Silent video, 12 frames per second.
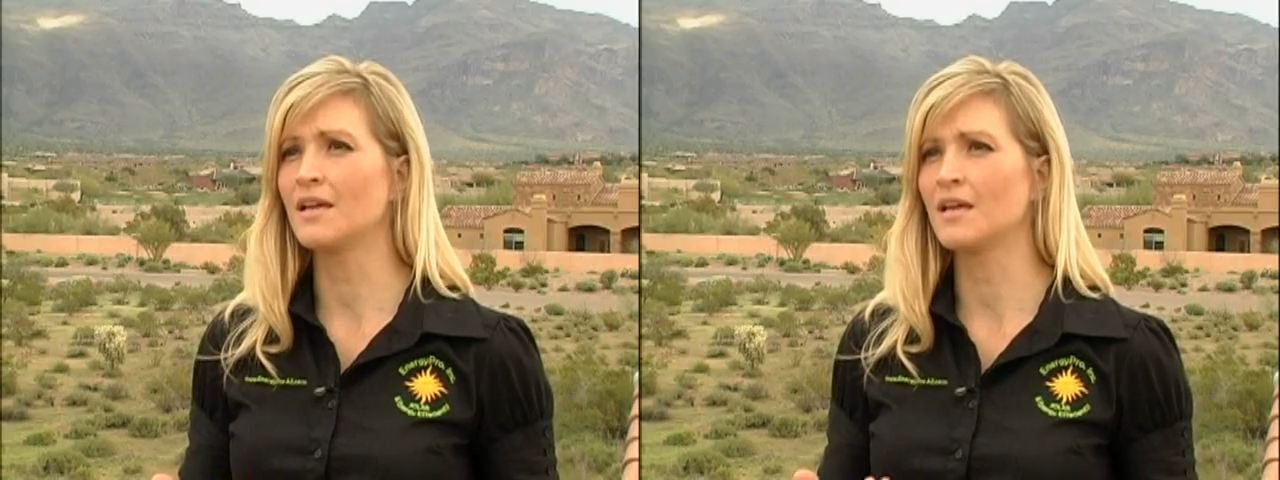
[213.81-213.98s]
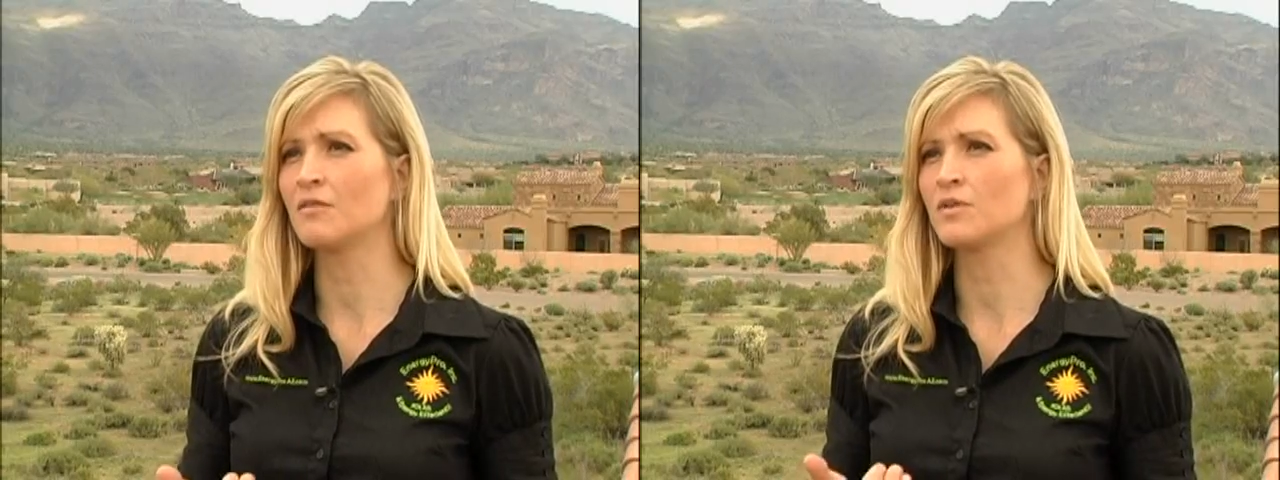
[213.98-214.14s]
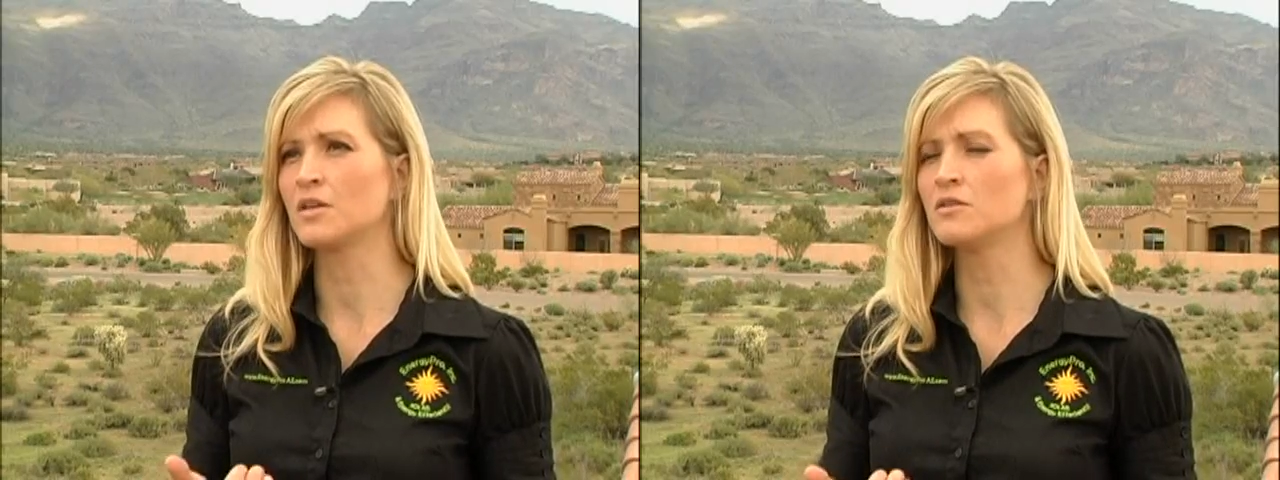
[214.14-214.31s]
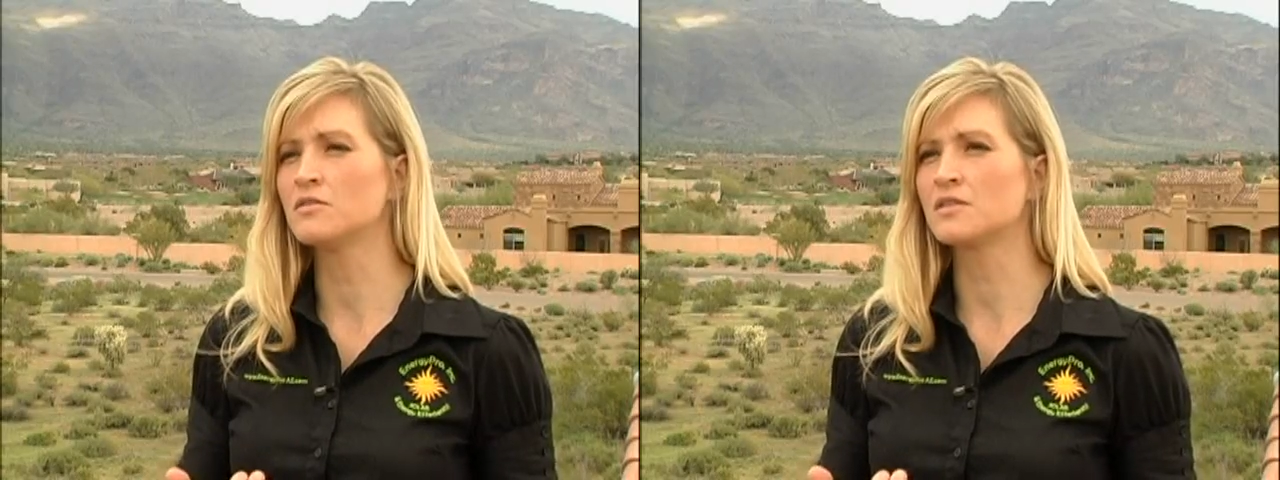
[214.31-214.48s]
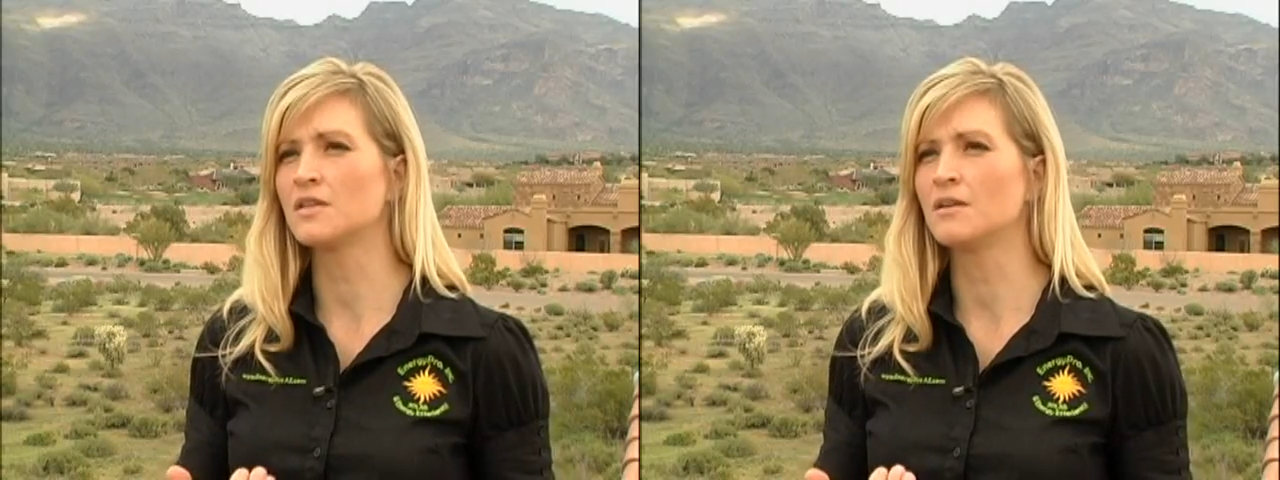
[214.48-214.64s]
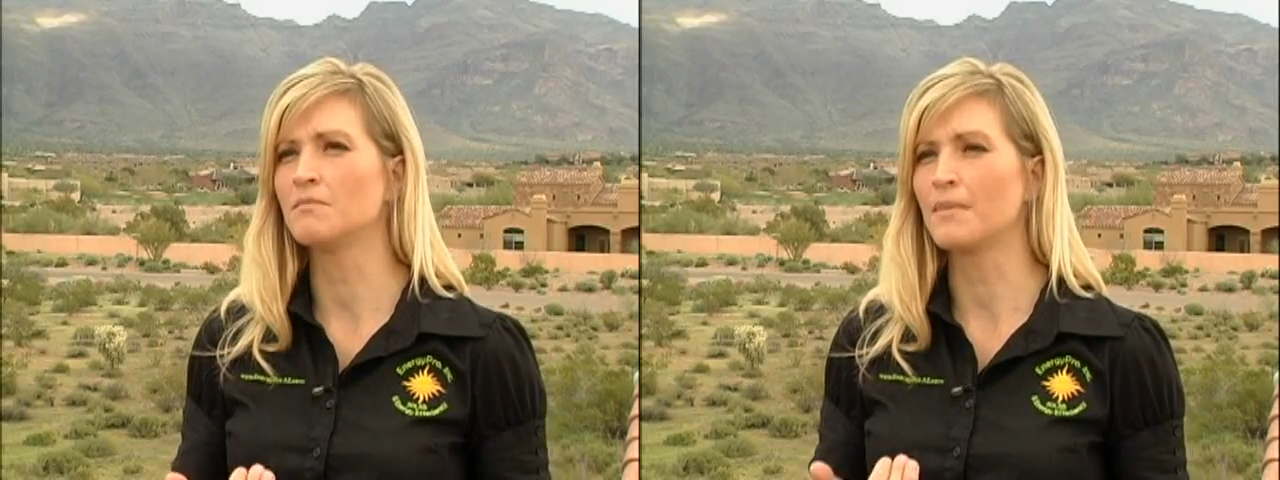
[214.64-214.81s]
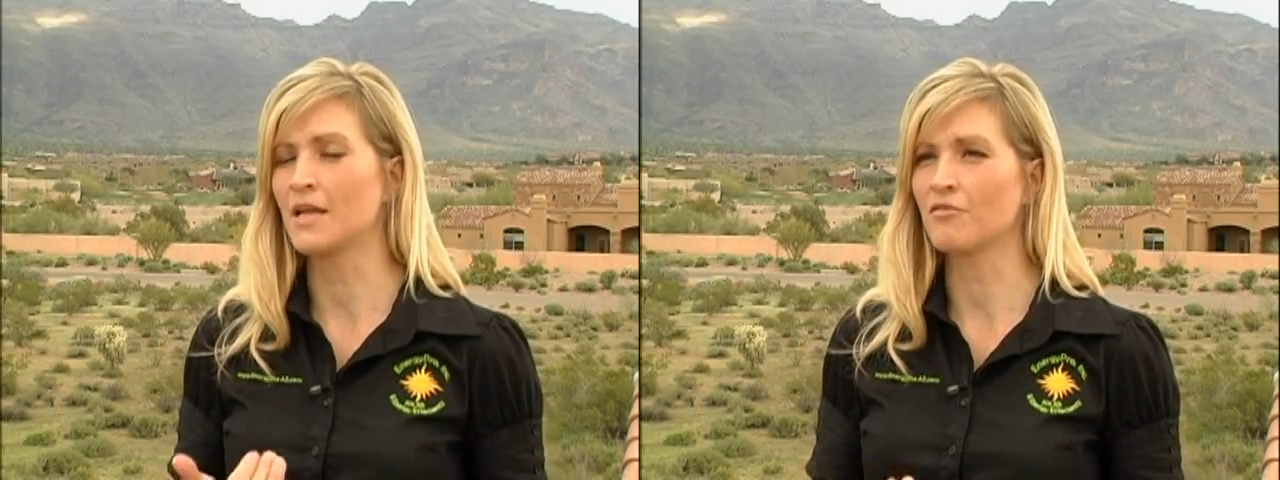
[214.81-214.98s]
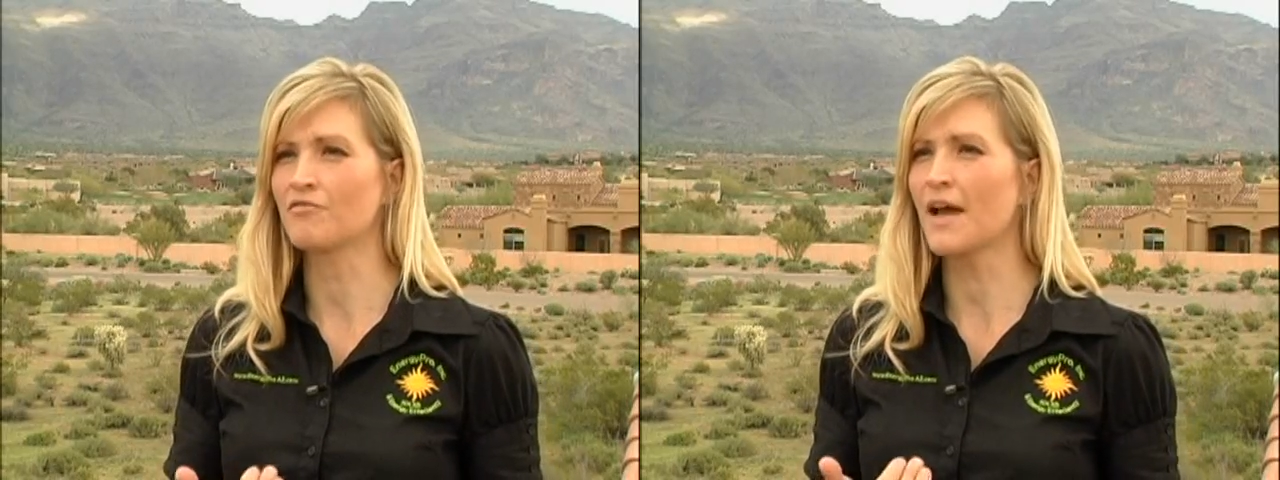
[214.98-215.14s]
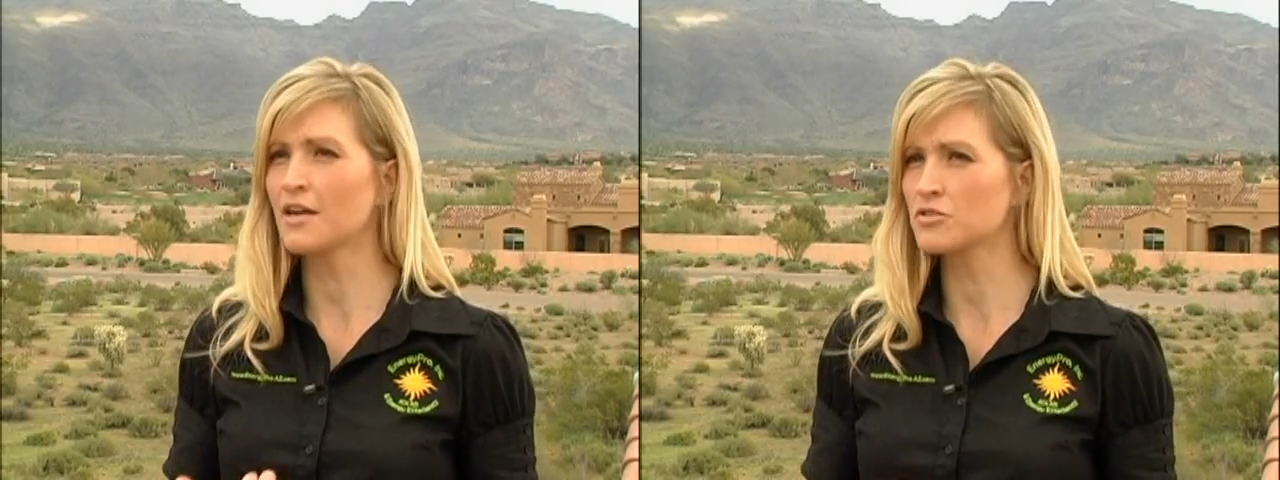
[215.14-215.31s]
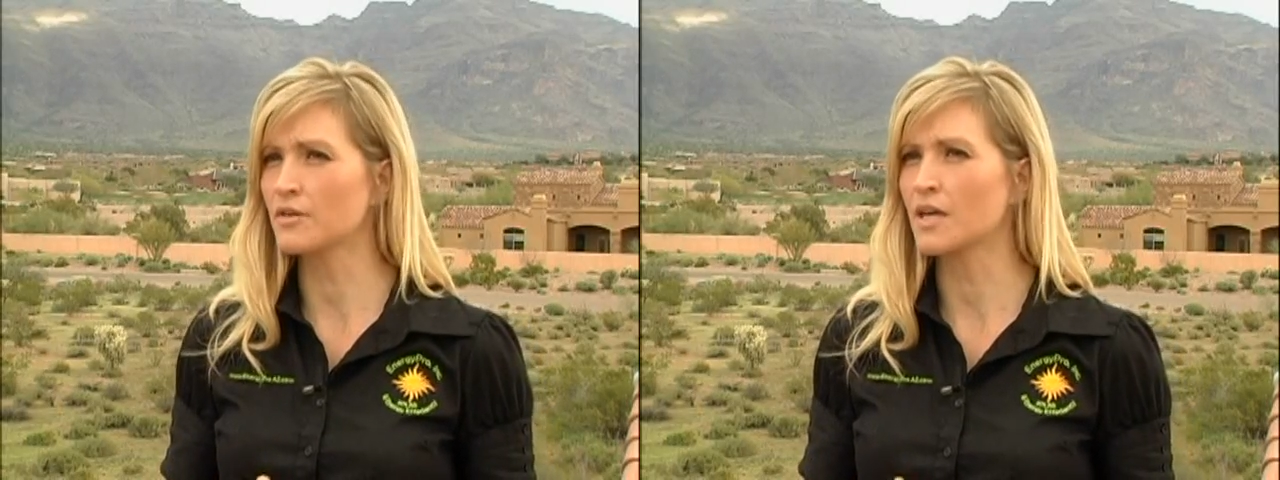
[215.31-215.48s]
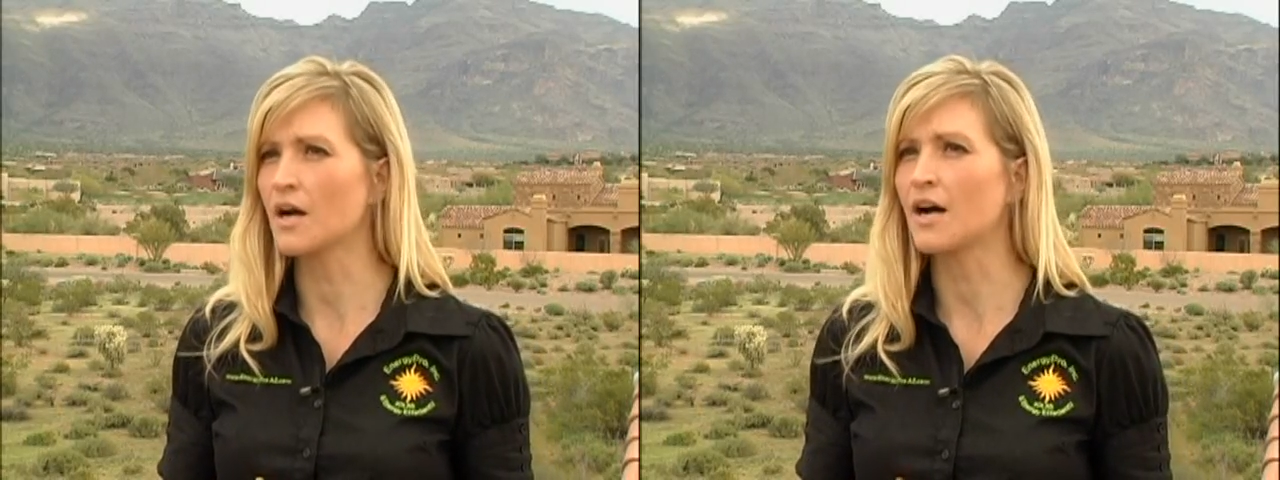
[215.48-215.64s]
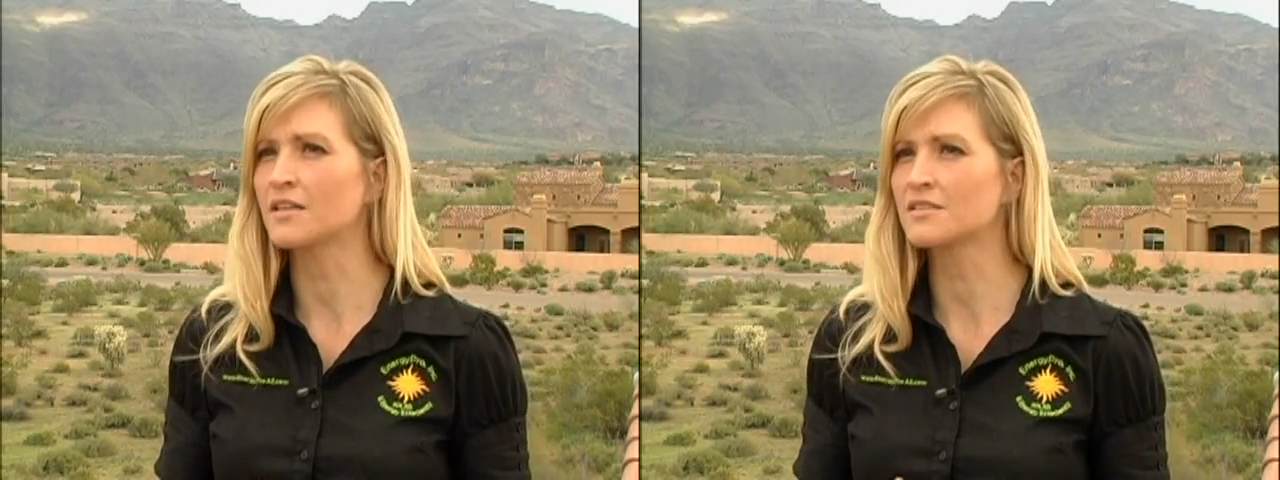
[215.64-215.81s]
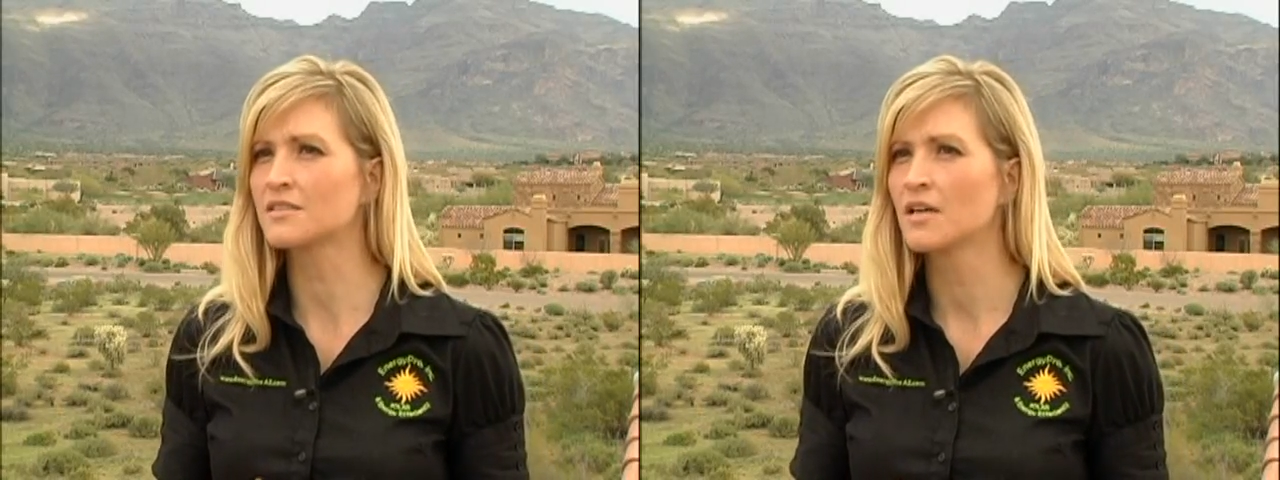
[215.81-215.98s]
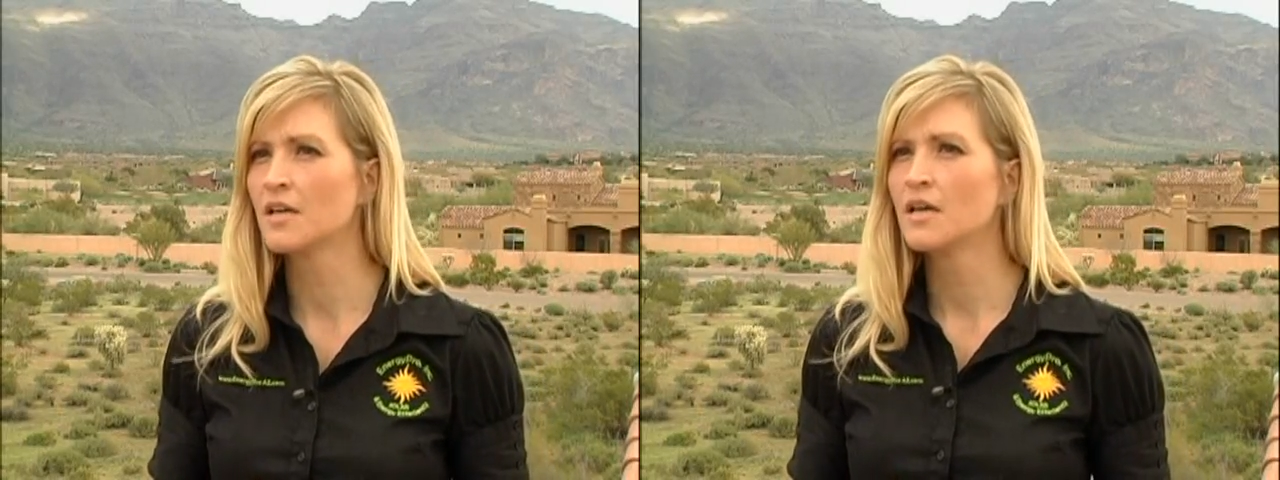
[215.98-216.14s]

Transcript: in reducing manufacturing costs.